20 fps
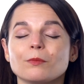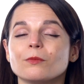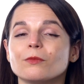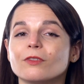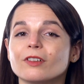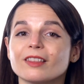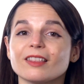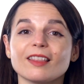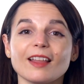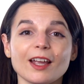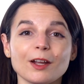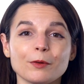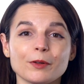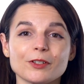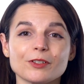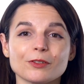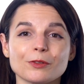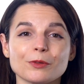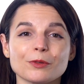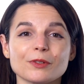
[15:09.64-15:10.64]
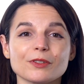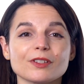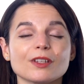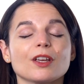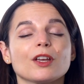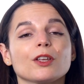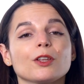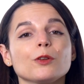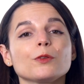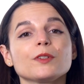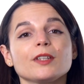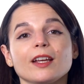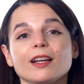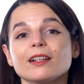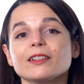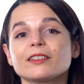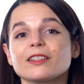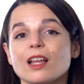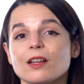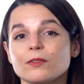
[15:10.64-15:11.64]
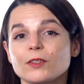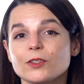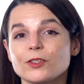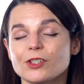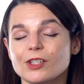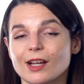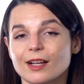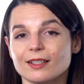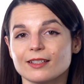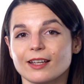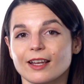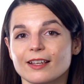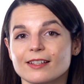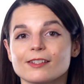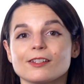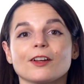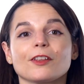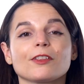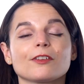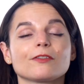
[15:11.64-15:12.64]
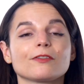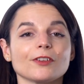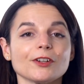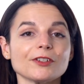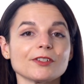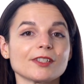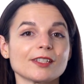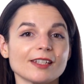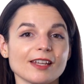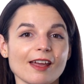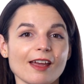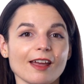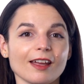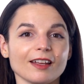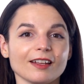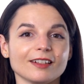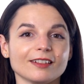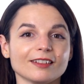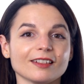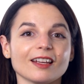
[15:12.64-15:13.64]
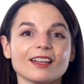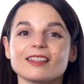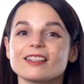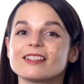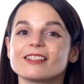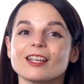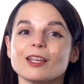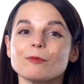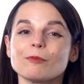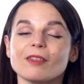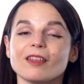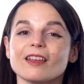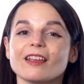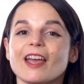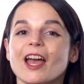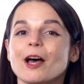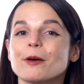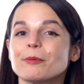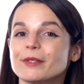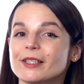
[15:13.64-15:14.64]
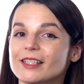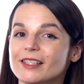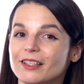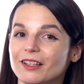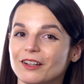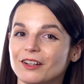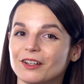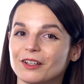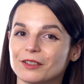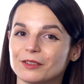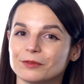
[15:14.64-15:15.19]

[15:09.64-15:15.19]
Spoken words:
With language schools, you take a level check test on the first day, and the same thing happens here.